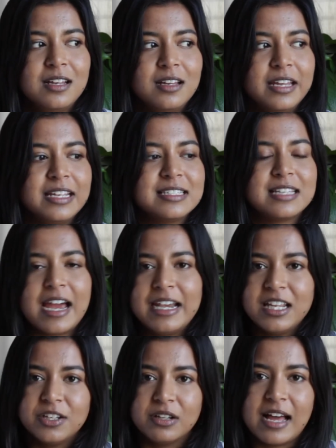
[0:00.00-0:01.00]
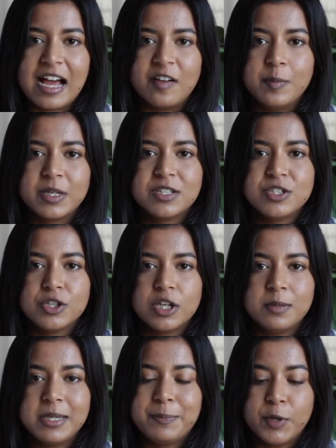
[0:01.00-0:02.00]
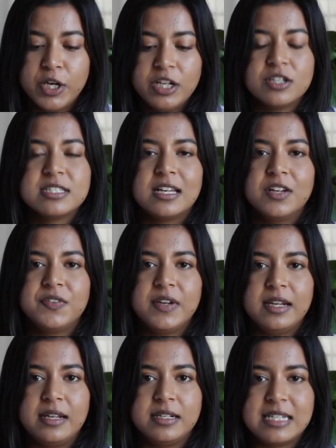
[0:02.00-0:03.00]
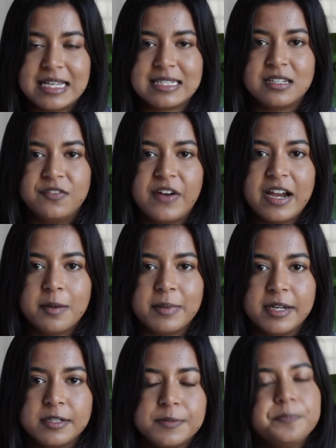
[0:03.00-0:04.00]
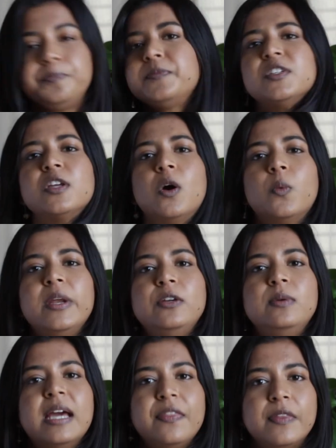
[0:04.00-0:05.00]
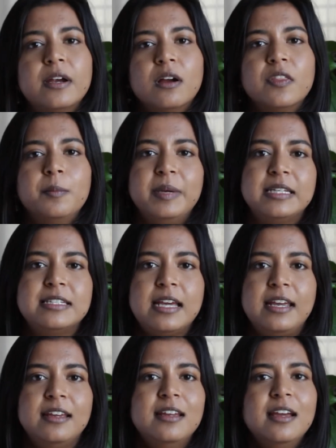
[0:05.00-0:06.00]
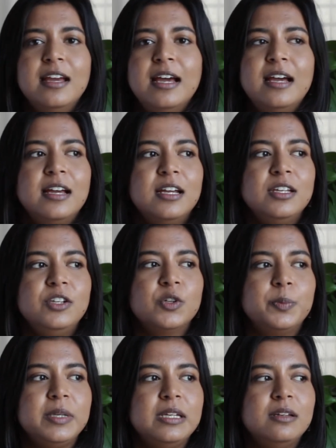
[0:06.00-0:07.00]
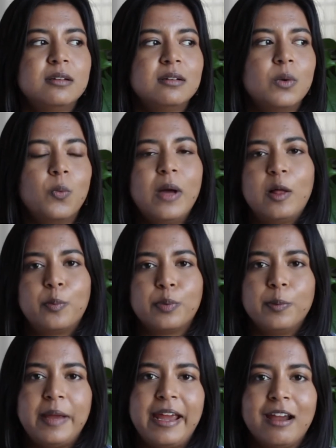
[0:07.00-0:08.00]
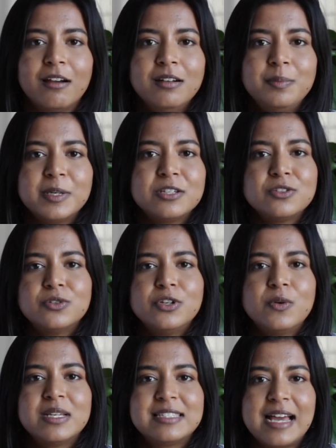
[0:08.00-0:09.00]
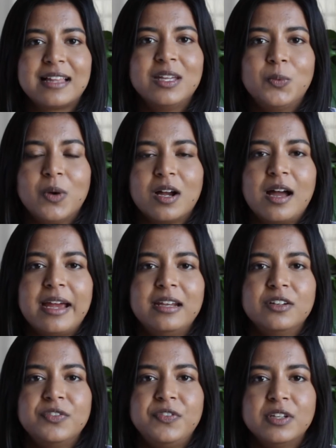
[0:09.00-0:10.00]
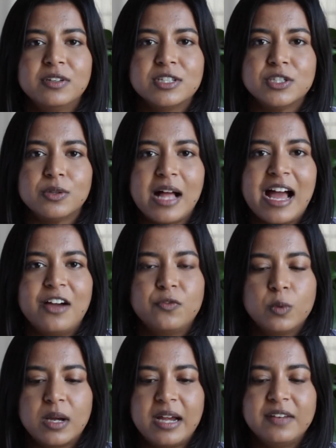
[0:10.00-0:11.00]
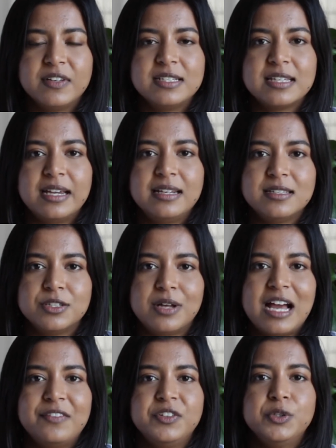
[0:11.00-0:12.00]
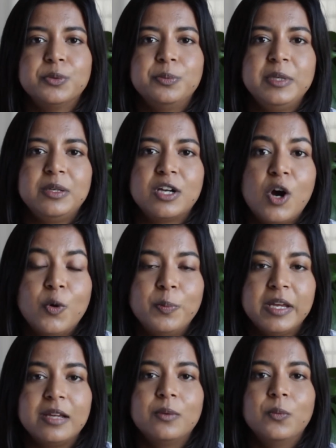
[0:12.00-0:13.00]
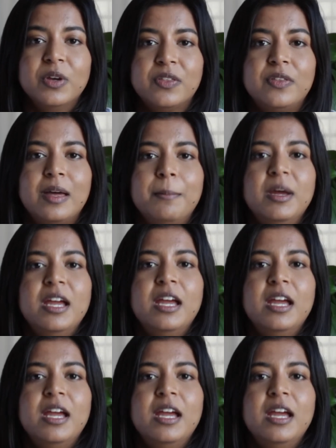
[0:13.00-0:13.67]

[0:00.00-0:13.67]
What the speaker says: anxiety you'll have, because you're going to be putting yourself in the test environment. So when you get there on the big day, you'll be well prepared, because you'll know exactly what kind of feelings you'll have, what kind of anxieties you'll have, and you'll be coping with them